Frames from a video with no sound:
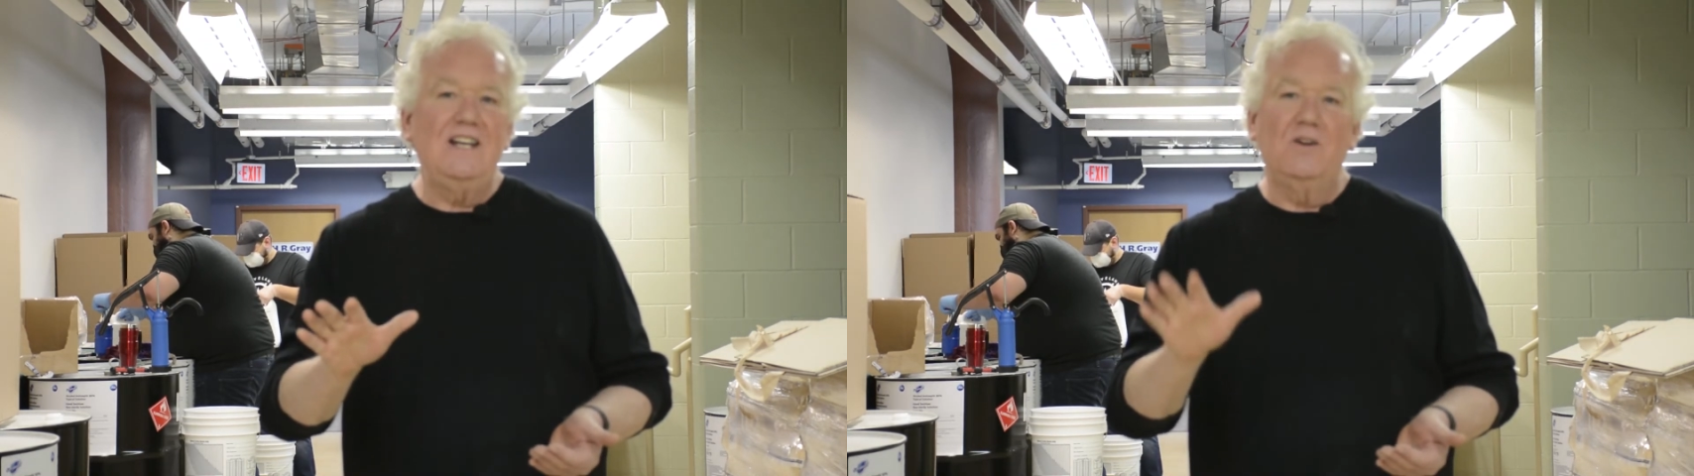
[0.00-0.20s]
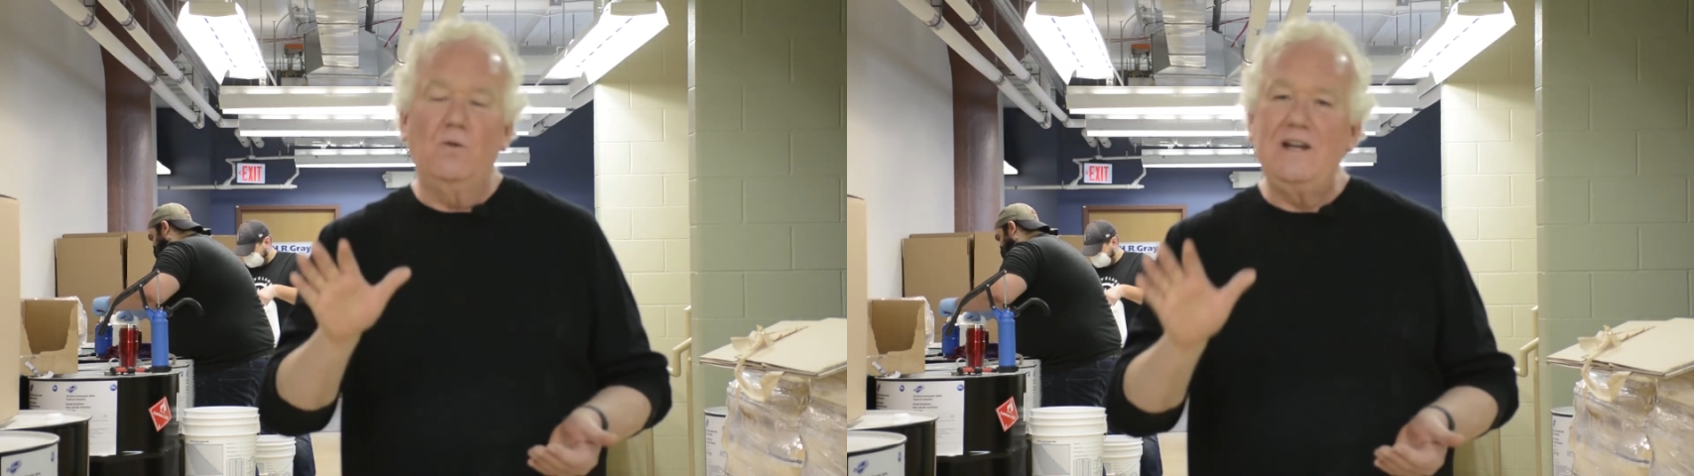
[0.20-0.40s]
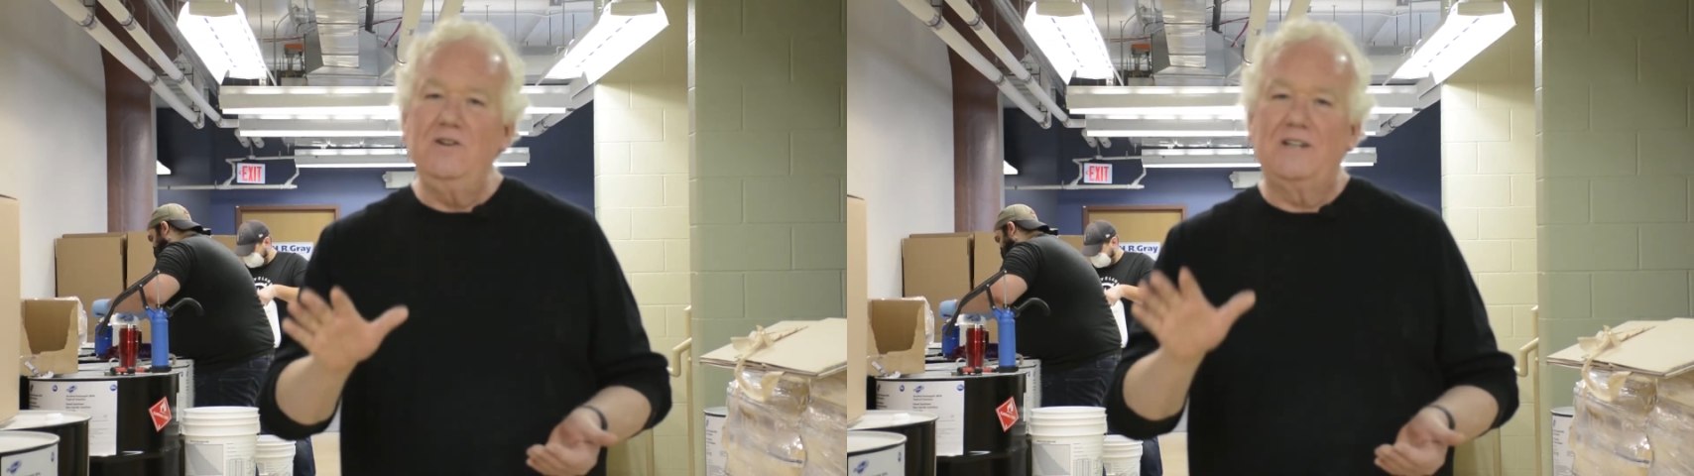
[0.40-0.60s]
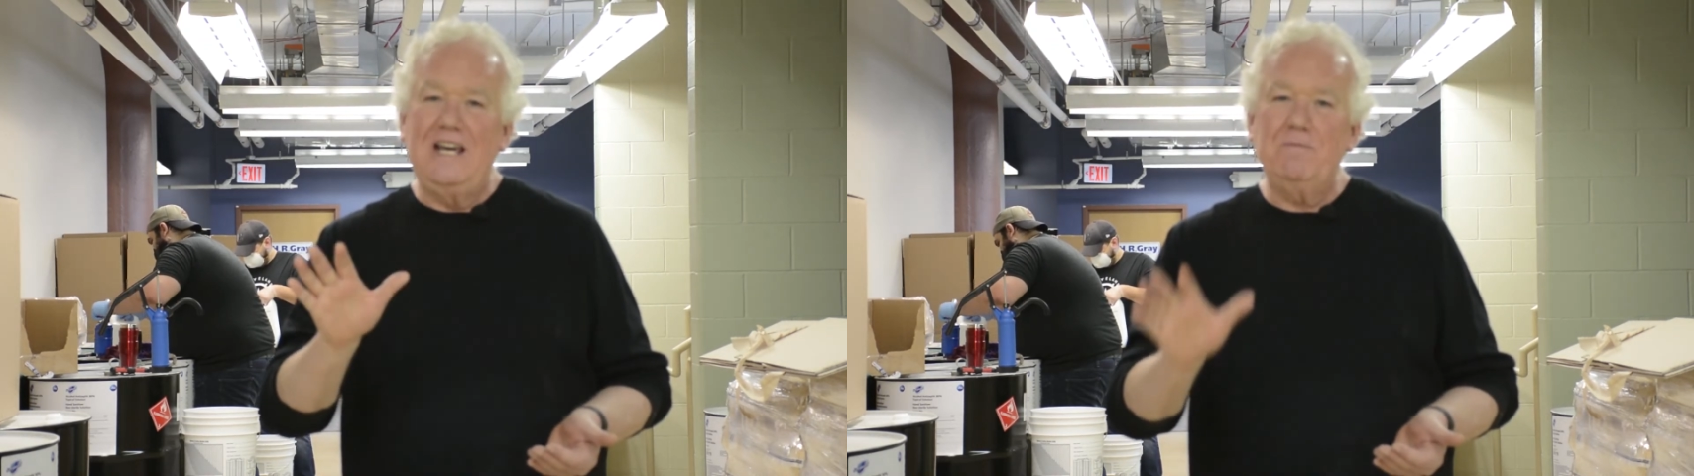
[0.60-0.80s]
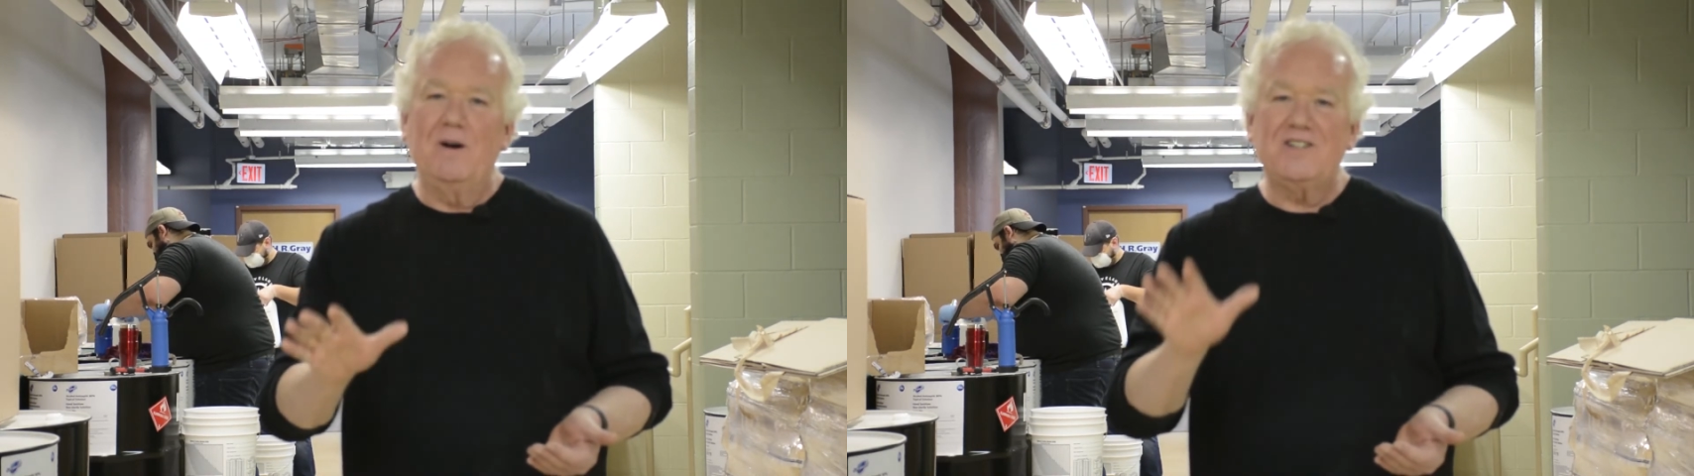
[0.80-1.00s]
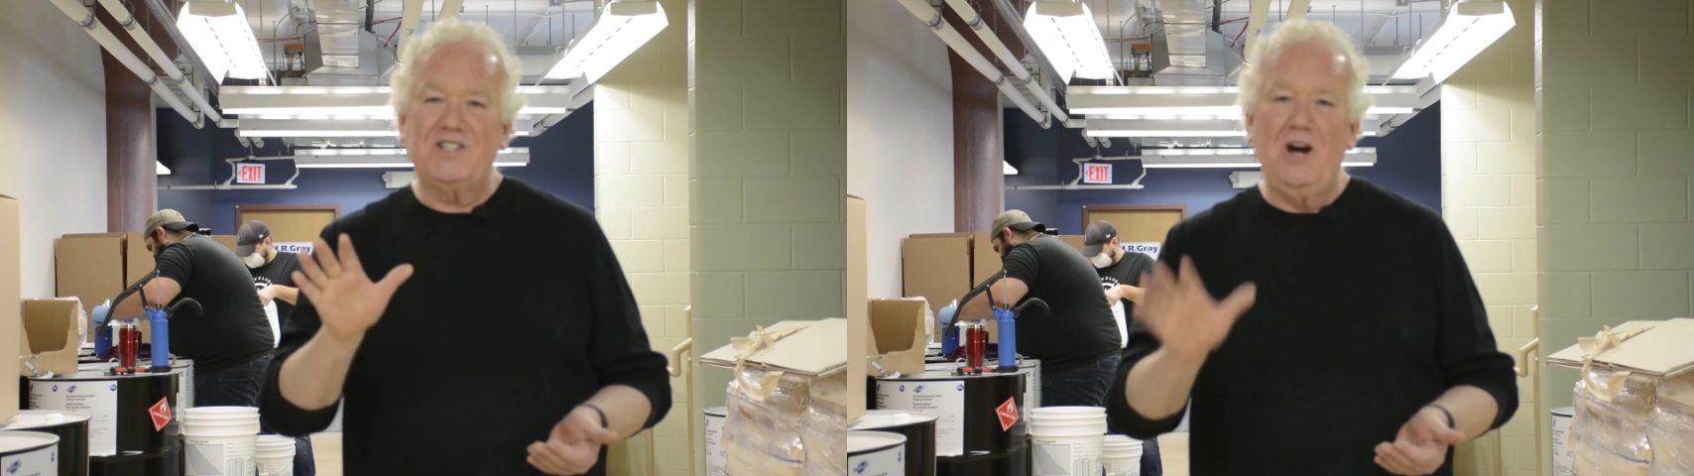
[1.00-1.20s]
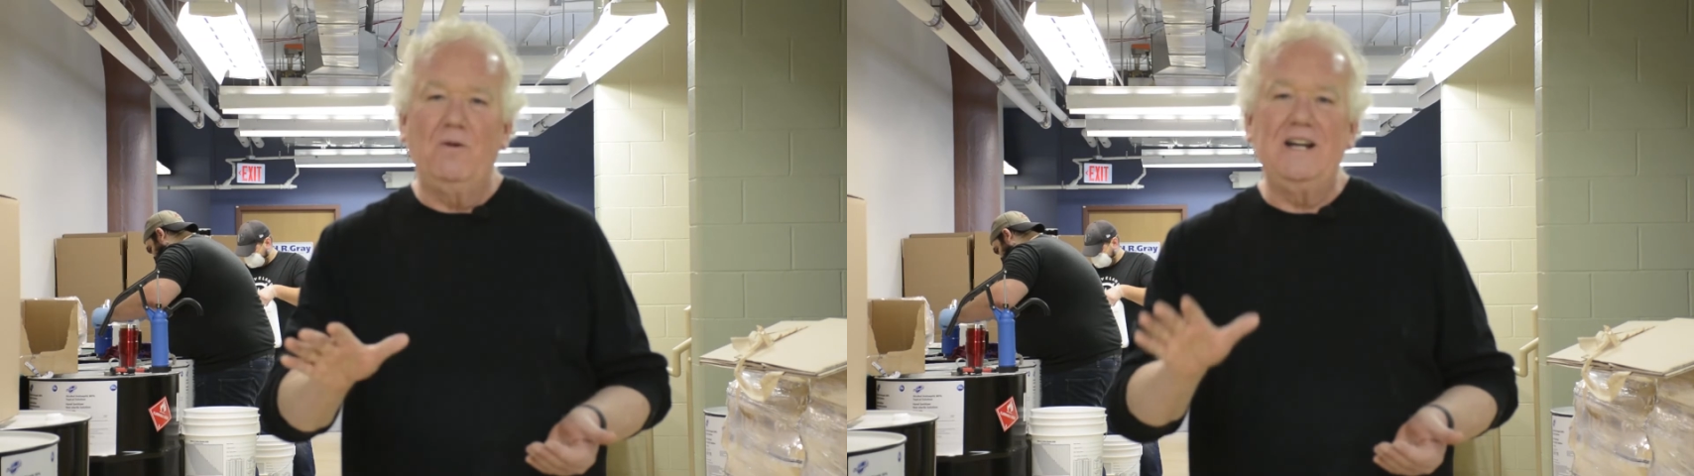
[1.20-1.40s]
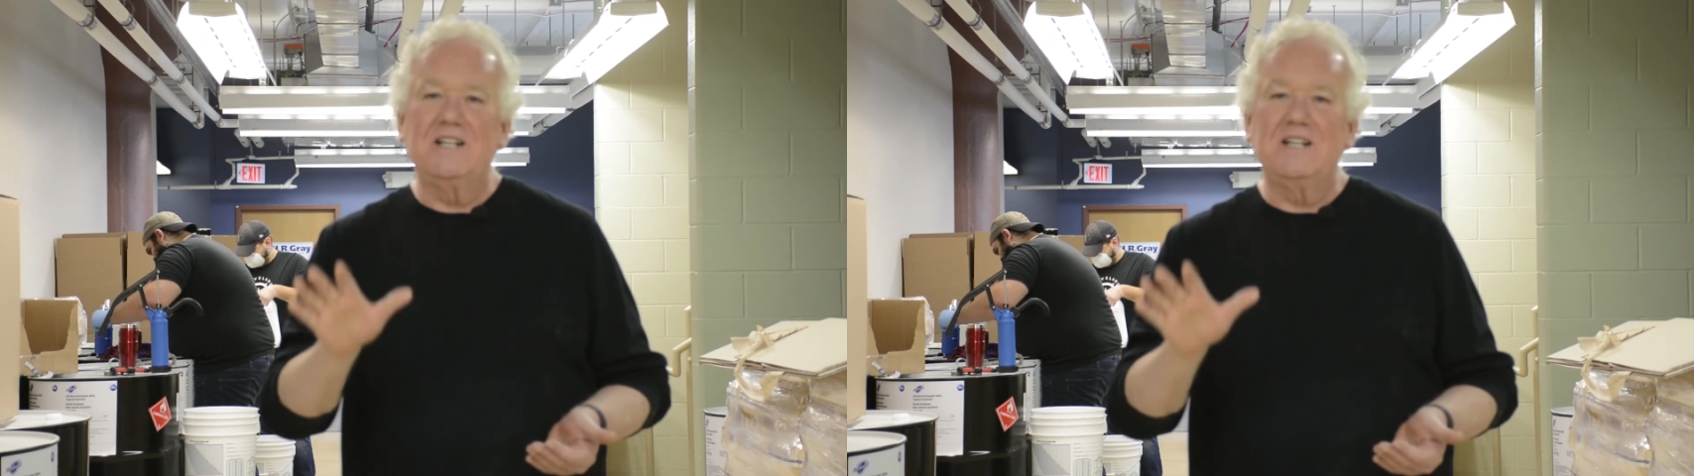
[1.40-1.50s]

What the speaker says: The way you keep us going